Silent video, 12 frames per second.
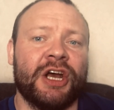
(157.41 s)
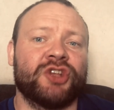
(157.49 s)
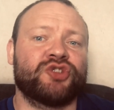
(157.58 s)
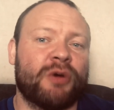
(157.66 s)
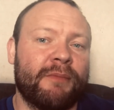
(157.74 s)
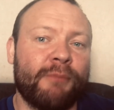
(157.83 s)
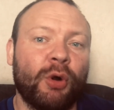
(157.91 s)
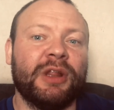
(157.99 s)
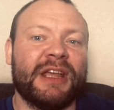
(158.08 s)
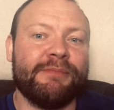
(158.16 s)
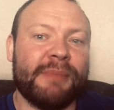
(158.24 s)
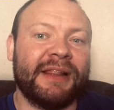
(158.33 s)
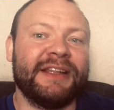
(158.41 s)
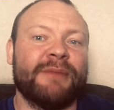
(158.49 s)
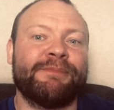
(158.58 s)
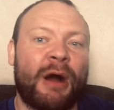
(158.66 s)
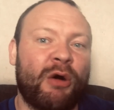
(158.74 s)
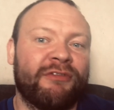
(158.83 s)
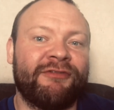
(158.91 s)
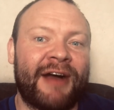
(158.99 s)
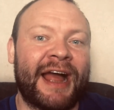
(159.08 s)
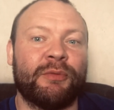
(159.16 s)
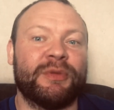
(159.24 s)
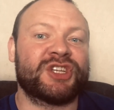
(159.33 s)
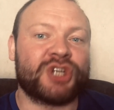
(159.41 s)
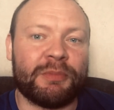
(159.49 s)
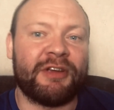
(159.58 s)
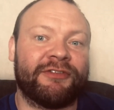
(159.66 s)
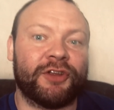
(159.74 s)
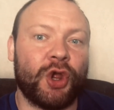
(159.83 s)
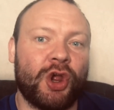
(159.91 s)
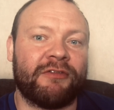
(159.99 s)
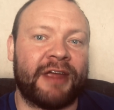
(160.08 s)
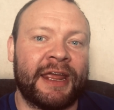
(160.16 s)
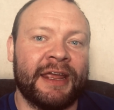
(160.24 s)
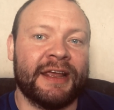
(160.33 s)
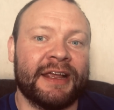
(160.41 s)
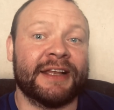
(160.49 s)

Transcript: to a multi-million pound fight with Tommy Fury,